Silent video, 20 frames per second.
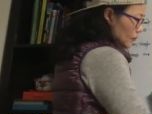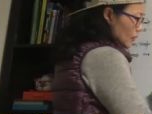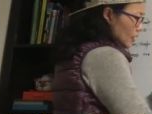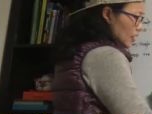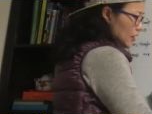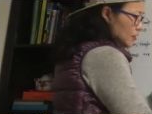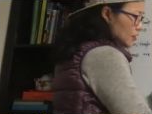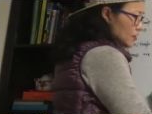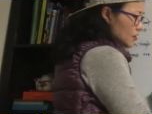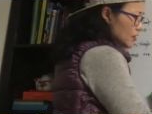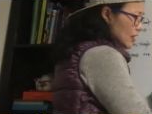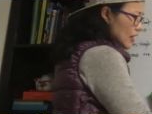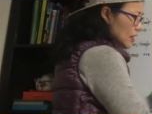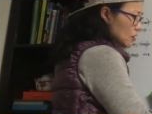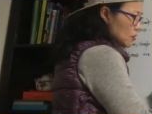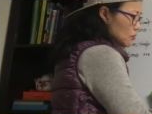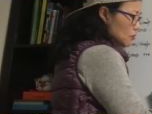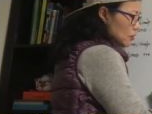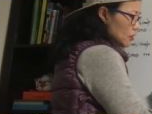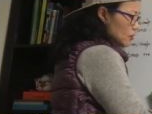On the
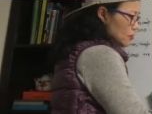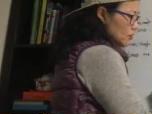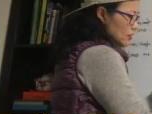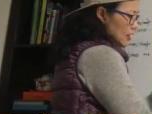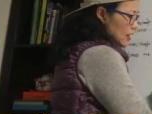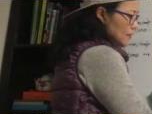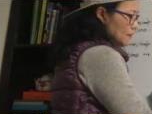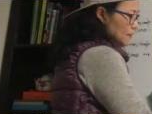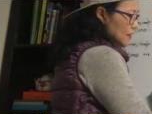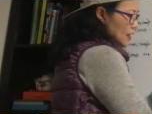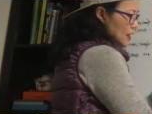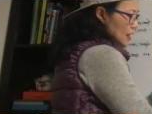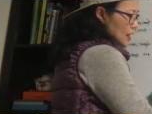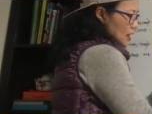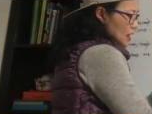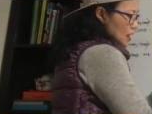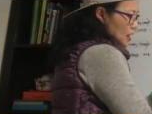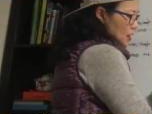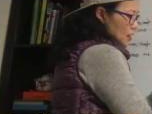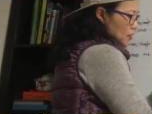second quadrant, if
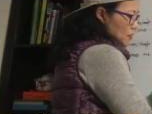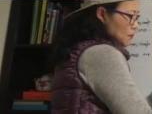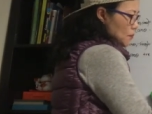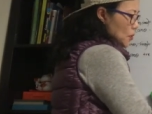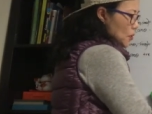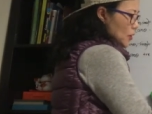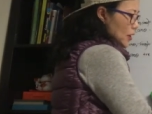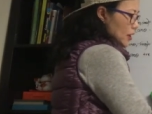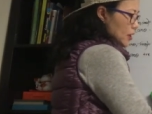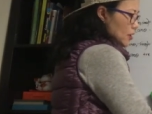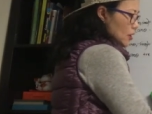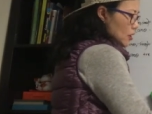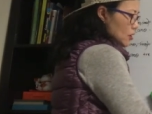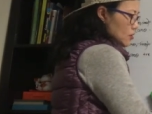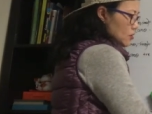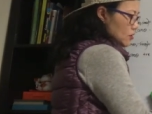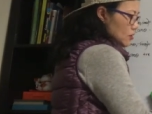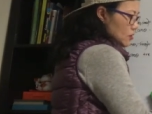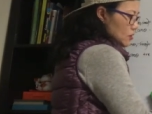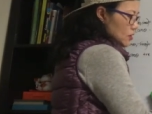the point
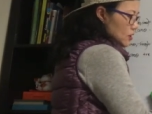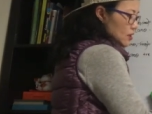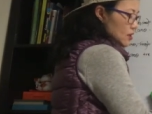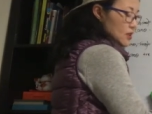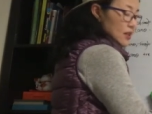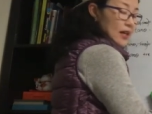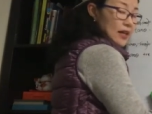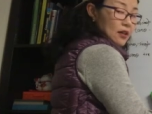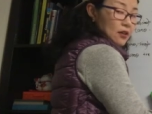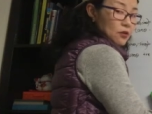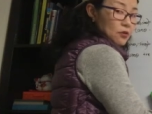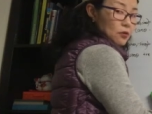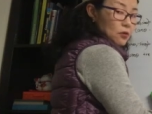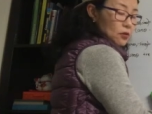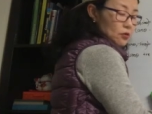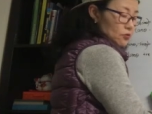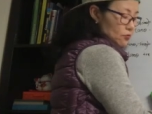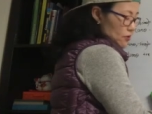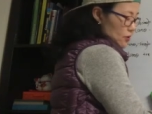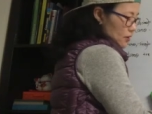goes to the second
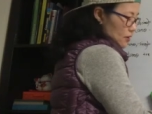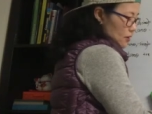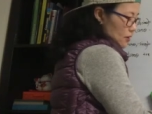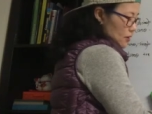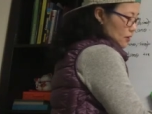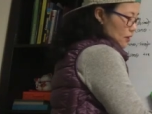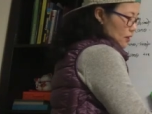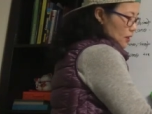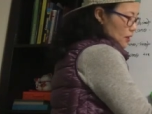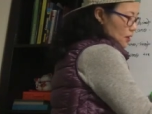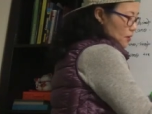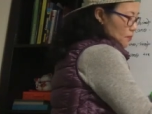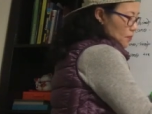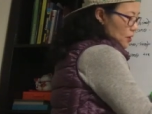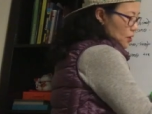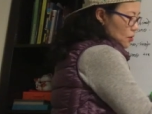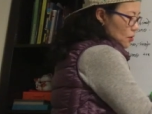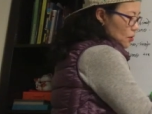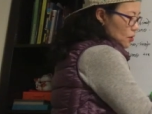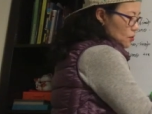quadrant,
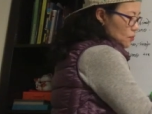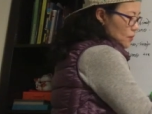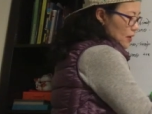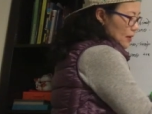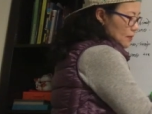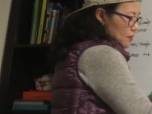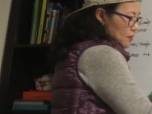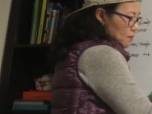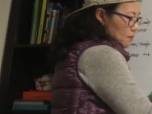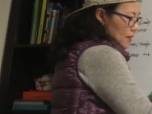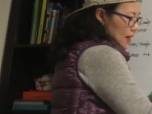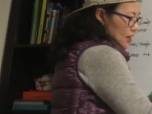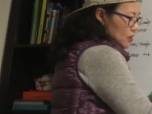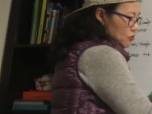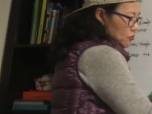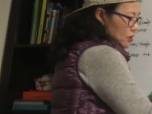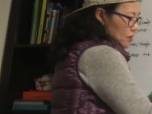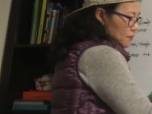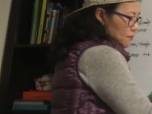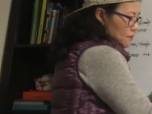because we have to measure
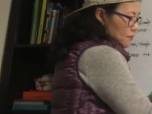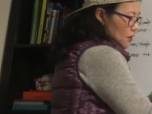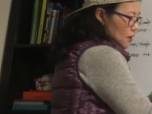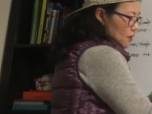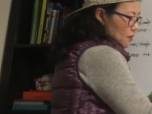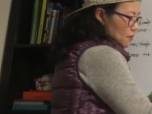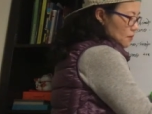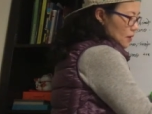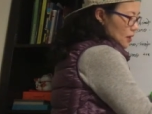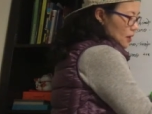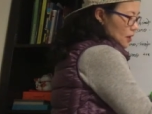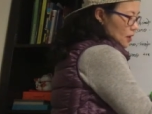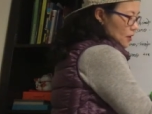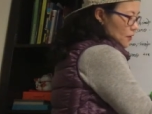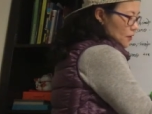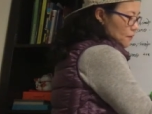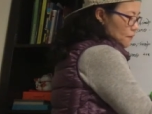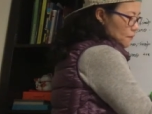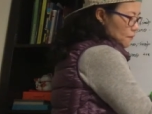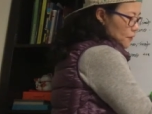it from the
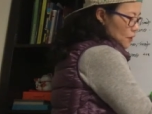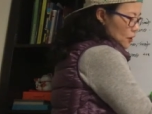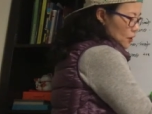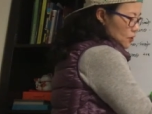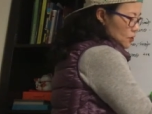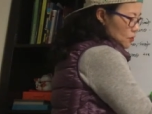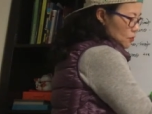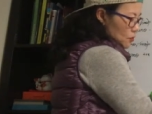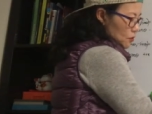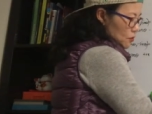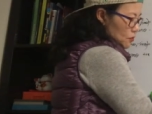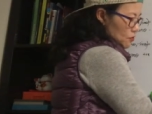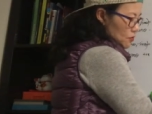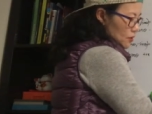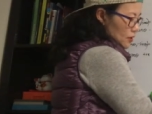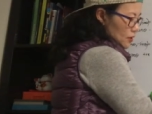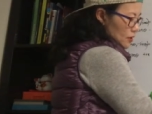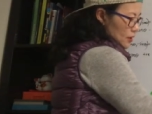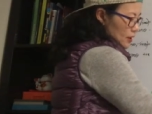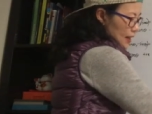first
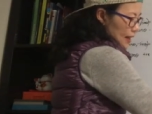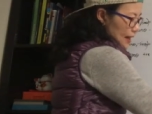quadrant, the